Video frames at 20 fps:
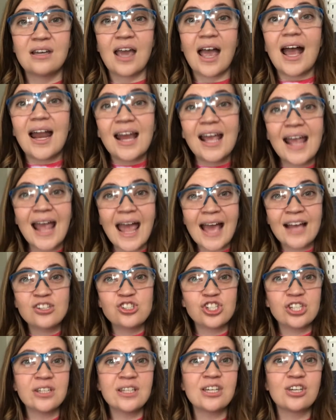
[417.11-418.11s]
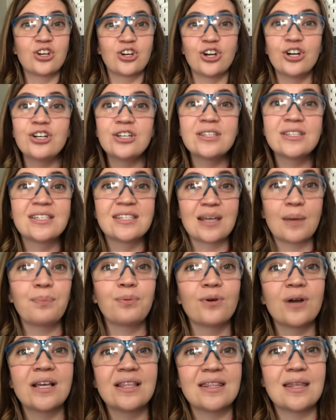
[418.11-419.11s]
And I actually could
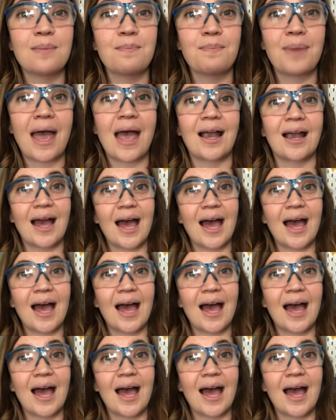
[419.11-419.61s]
separate them back